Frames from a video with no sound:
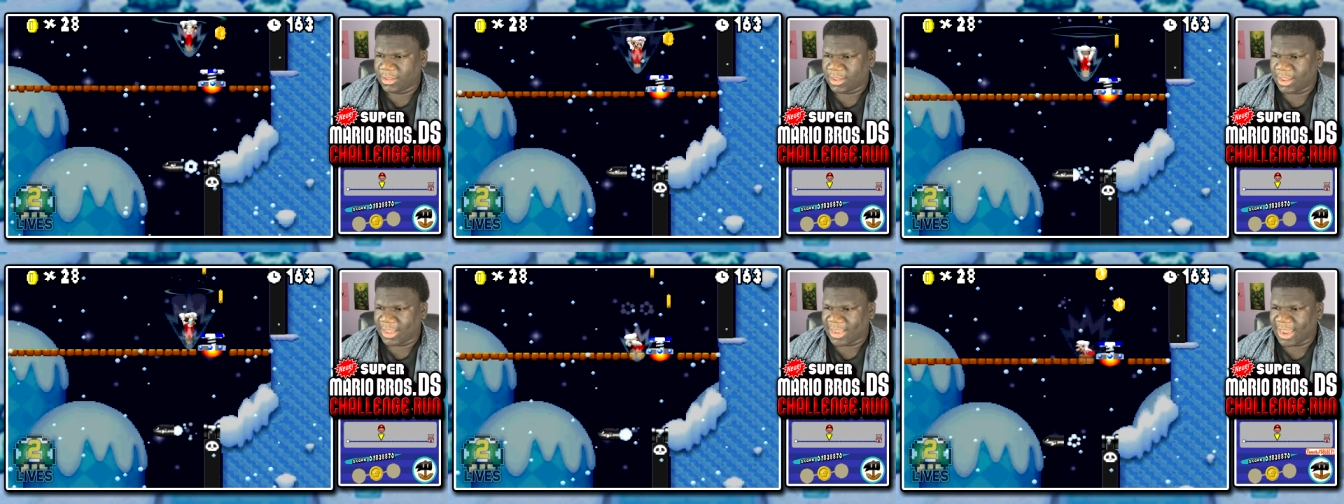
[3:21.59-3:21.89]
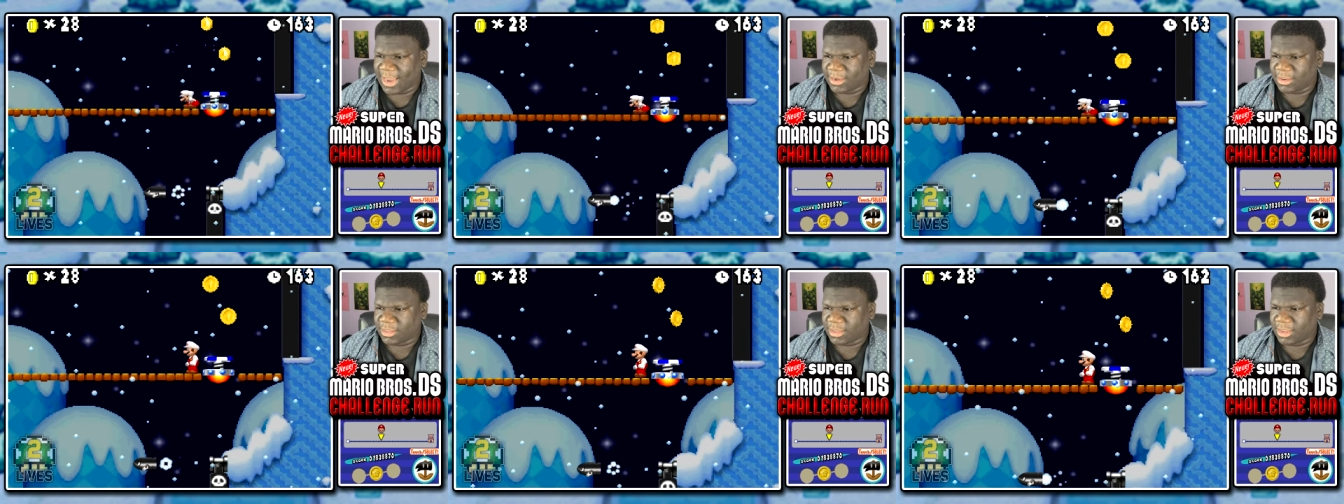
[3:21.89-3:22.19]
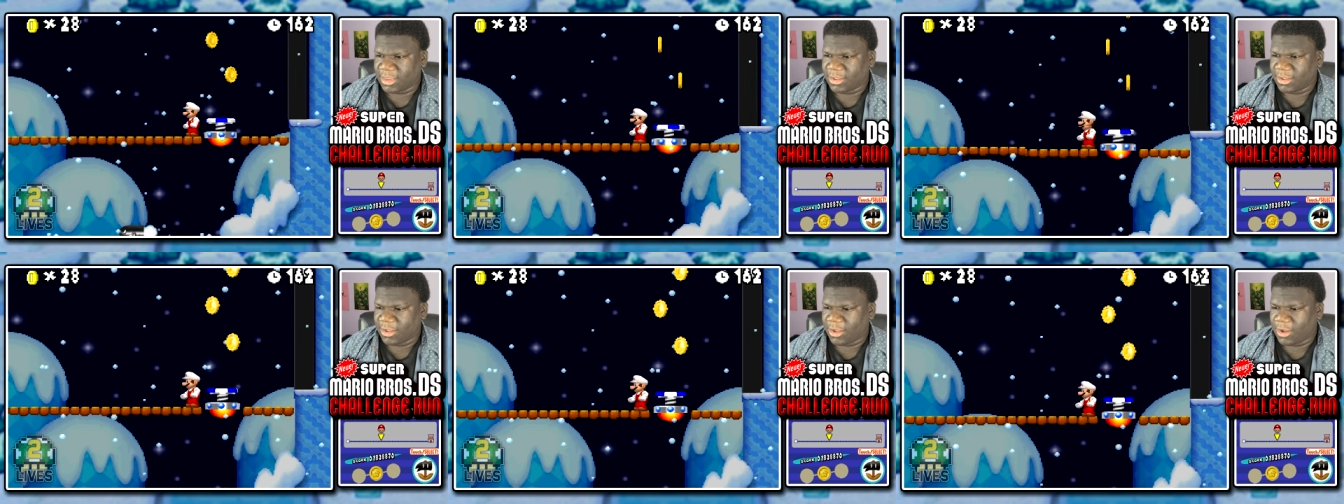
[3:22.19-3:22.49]
I can't
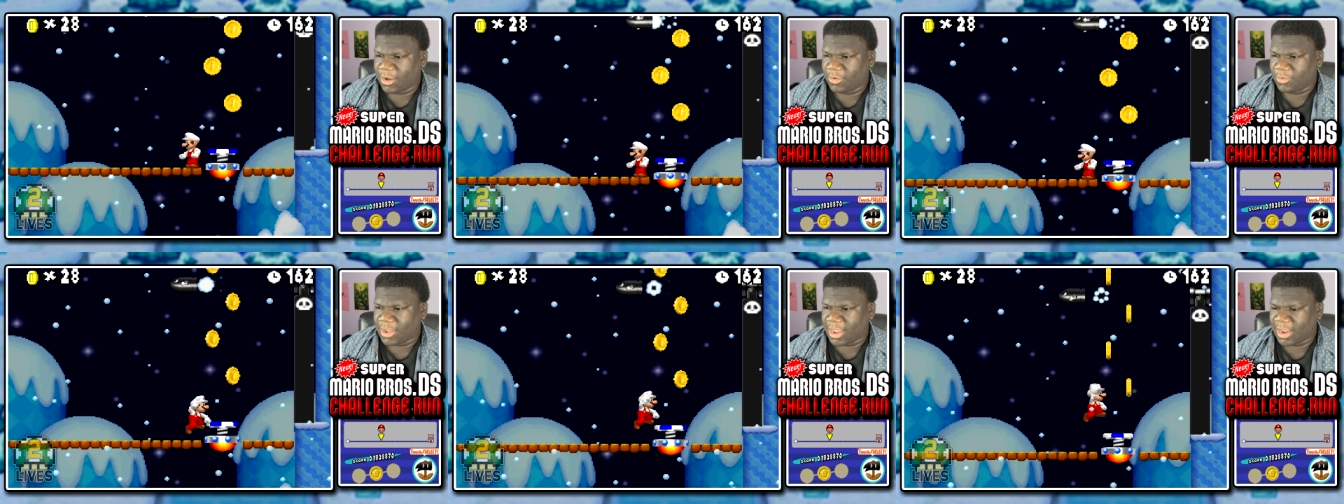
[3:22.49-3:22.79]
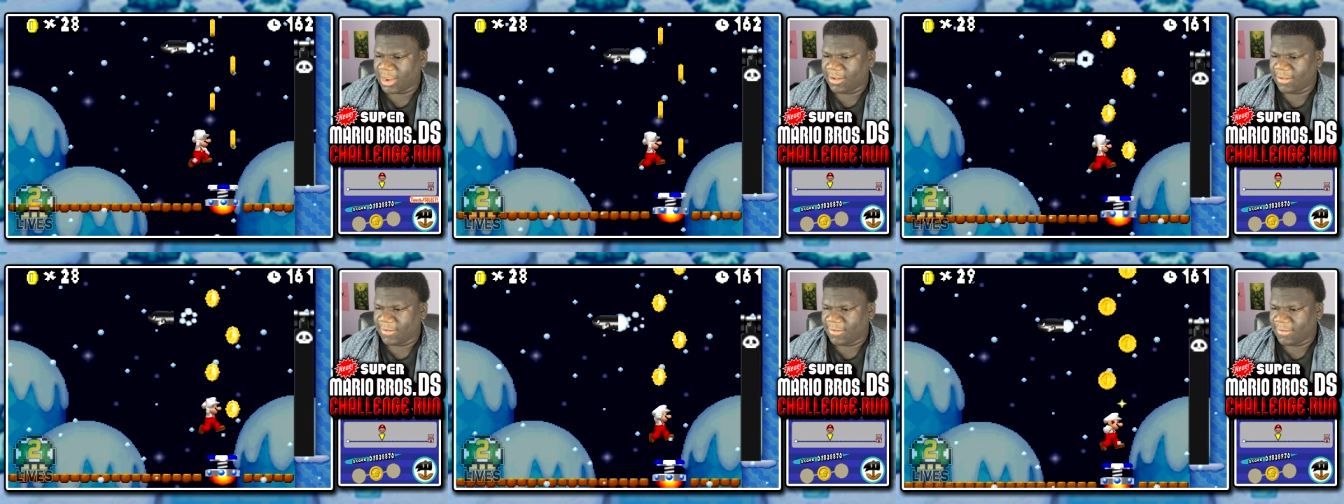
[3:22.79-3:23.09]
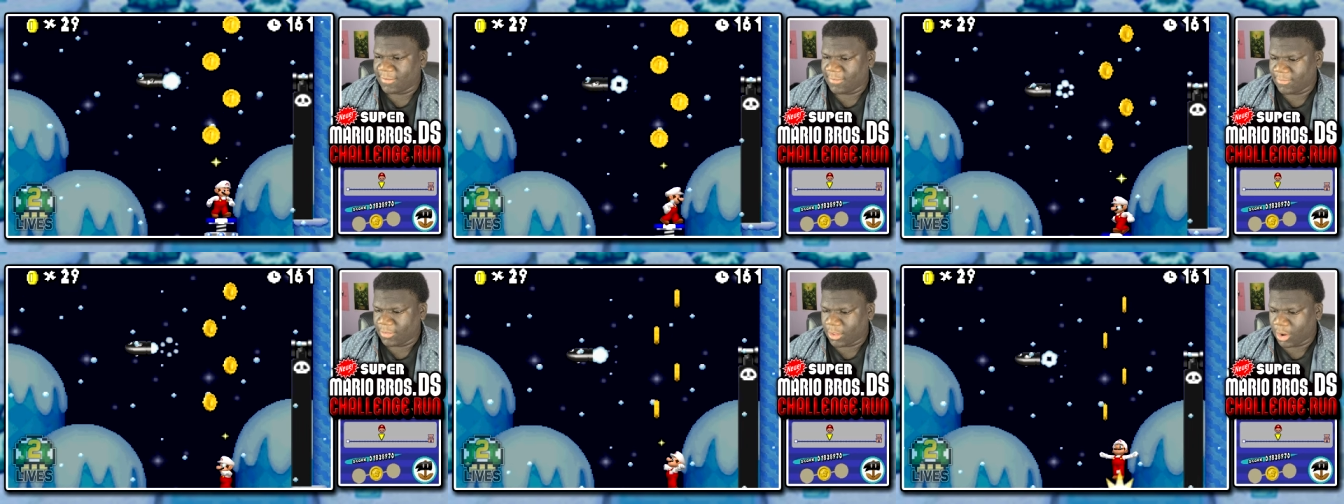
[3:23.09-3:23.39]
see. Okay.
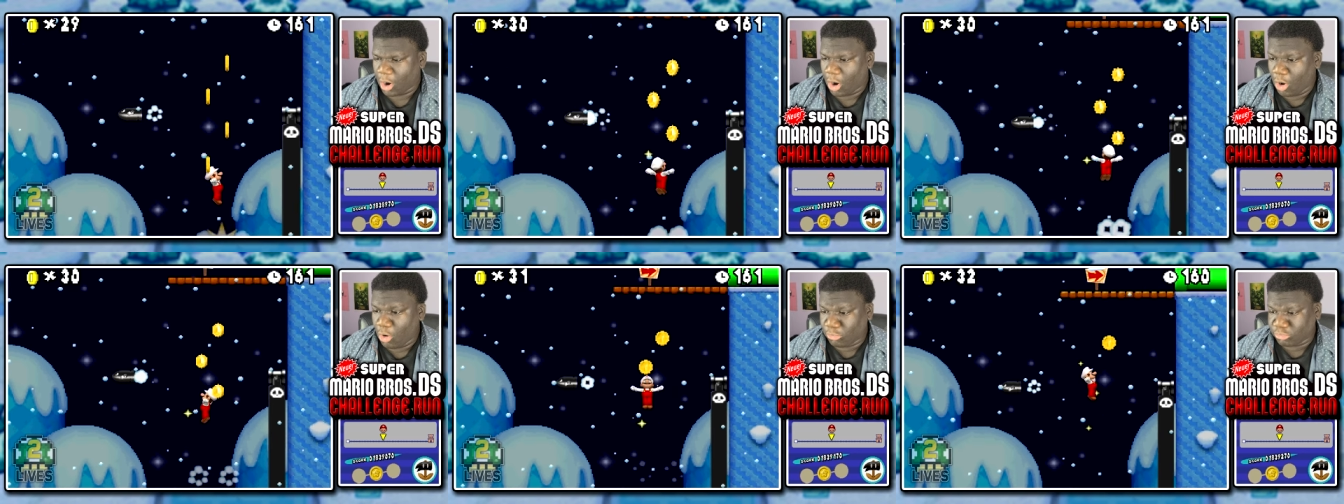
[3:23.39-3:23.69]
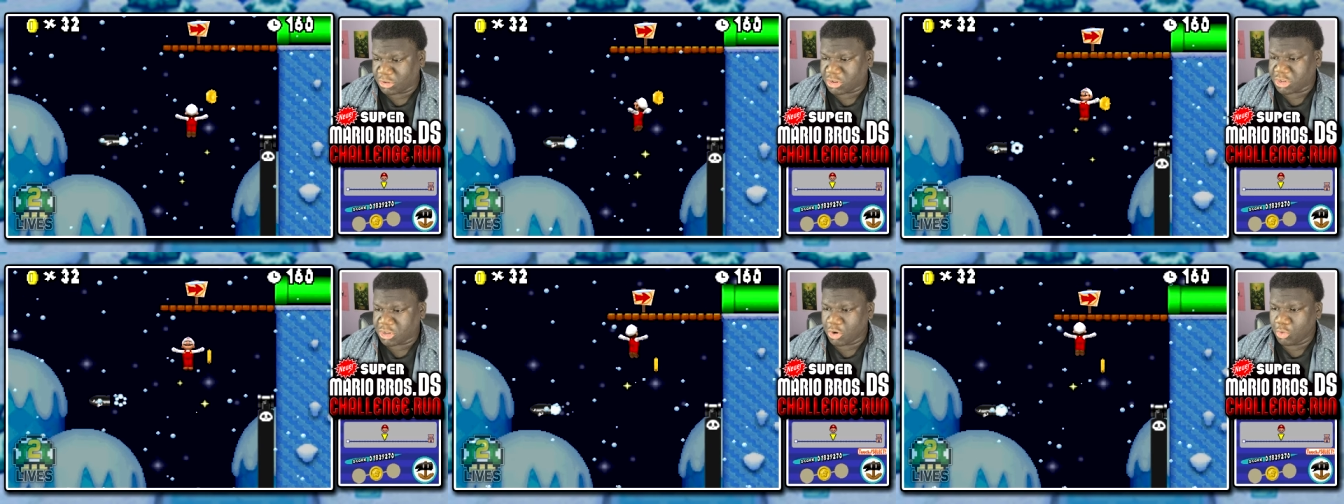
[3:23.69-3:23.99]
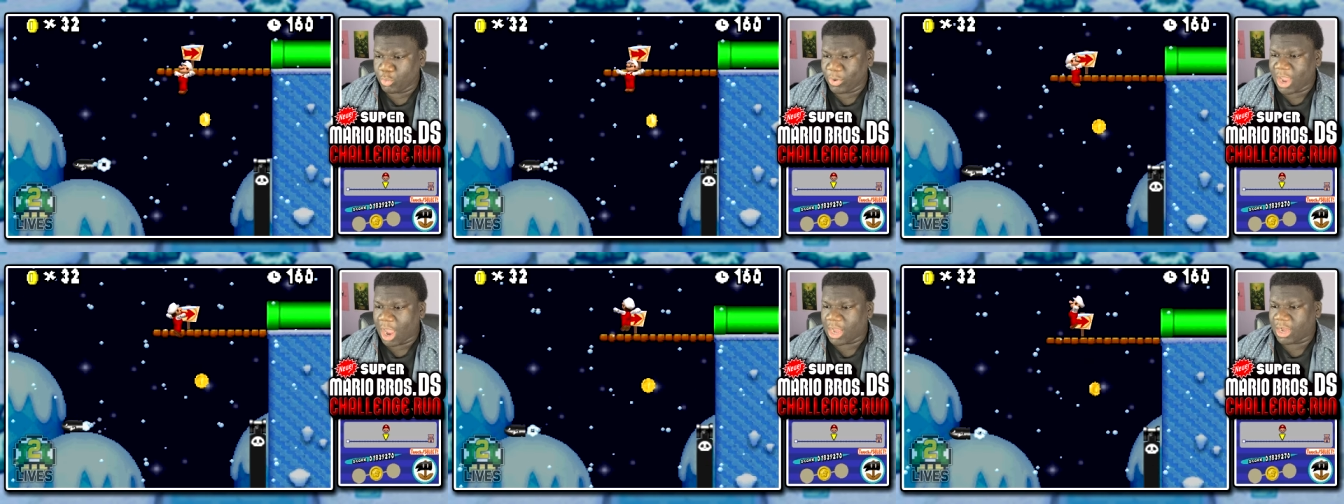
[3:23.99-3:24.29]
Oh, shoot,
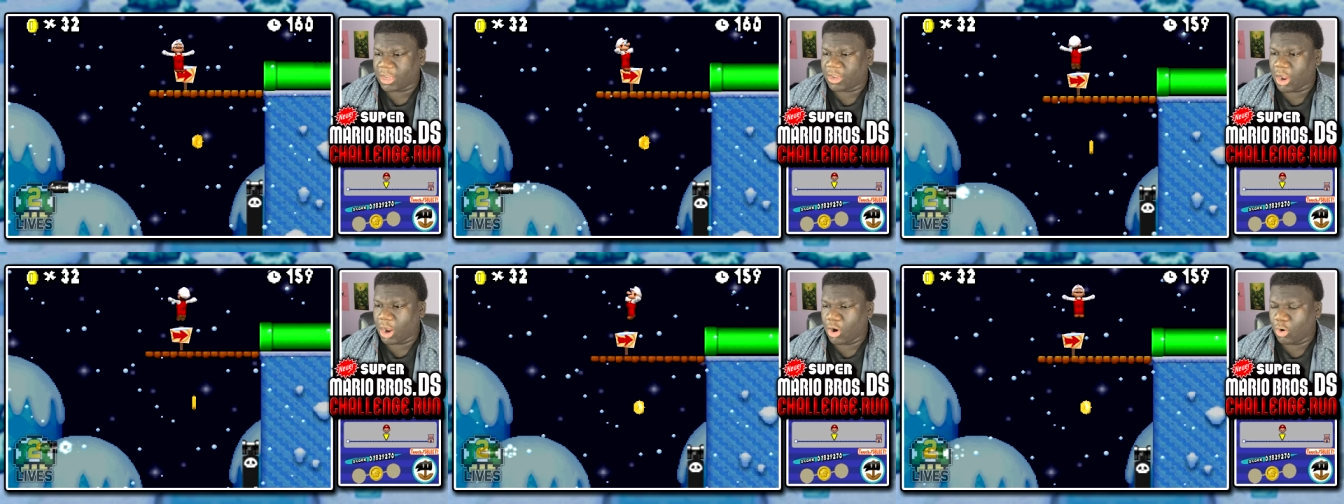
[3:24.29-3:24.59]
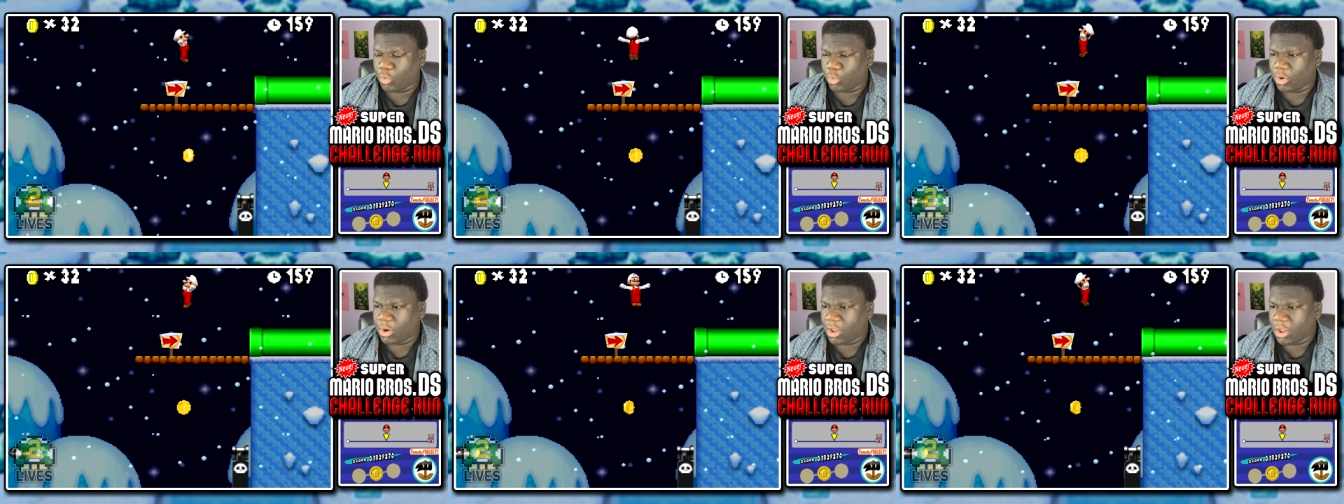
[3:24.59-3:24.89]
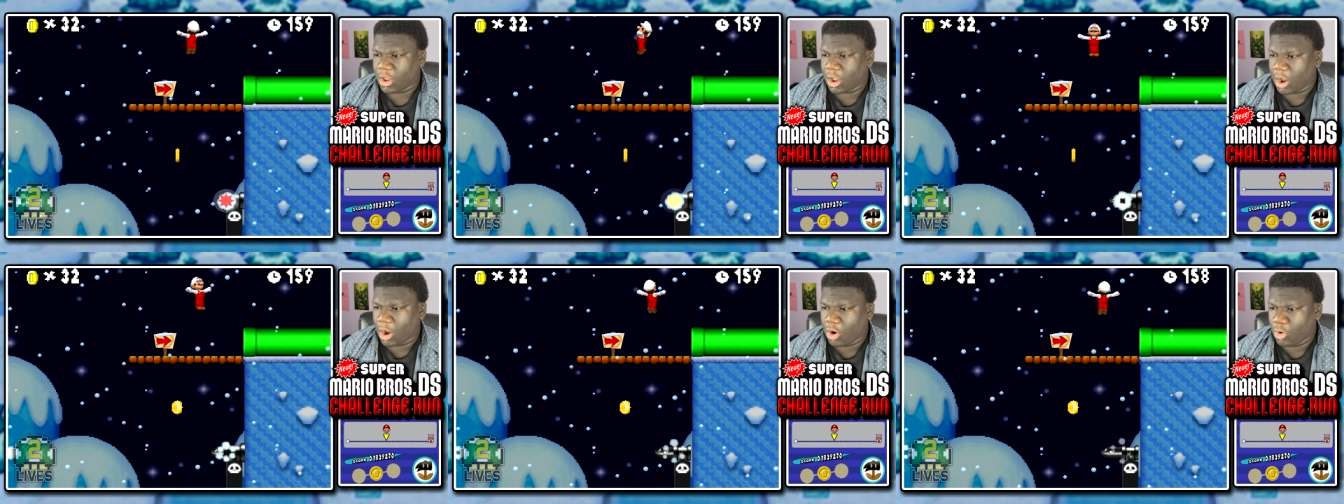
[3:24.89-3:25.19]
we gotta go!
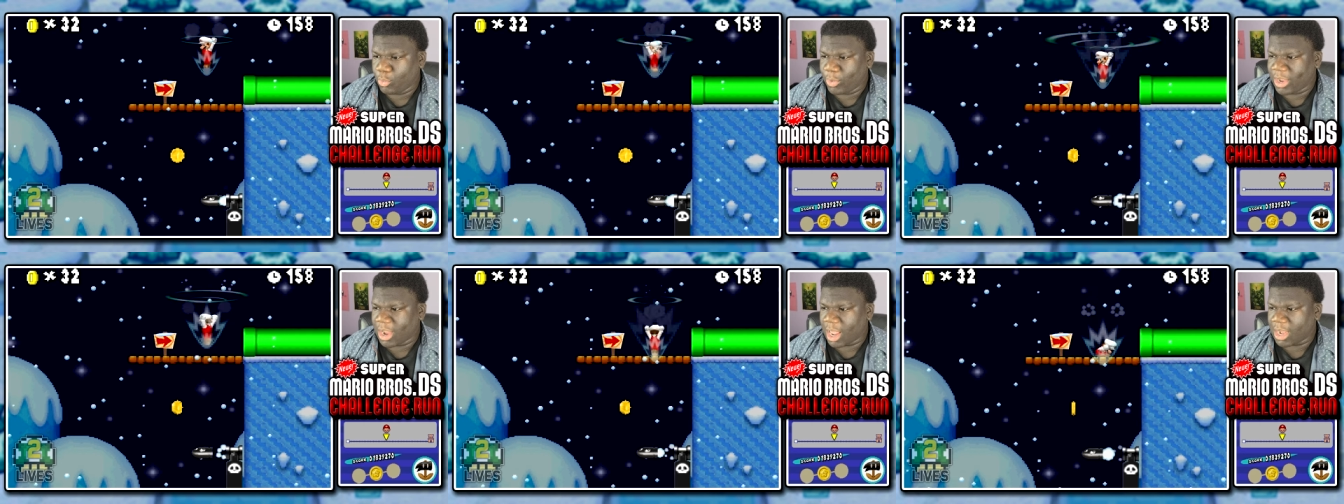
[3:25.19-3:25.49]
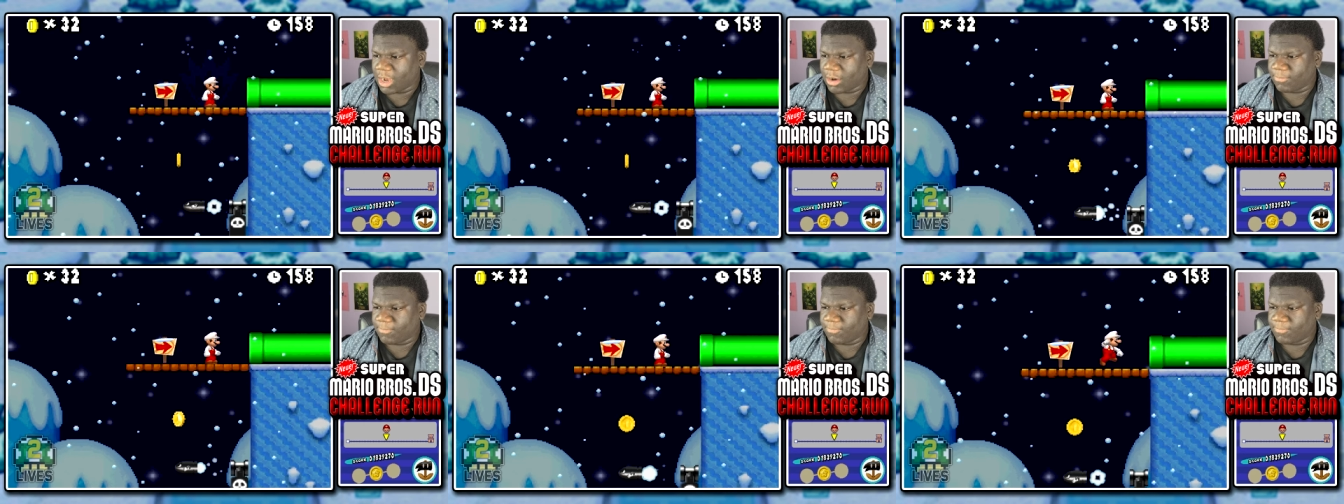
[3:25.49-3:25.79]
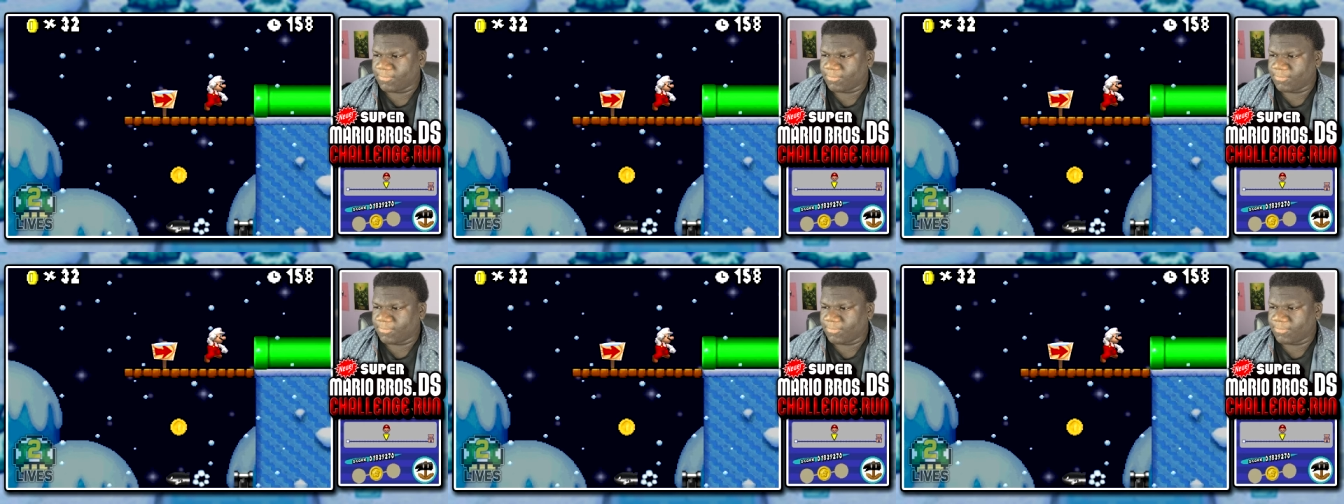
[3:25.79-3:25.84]
Oh, we gotta...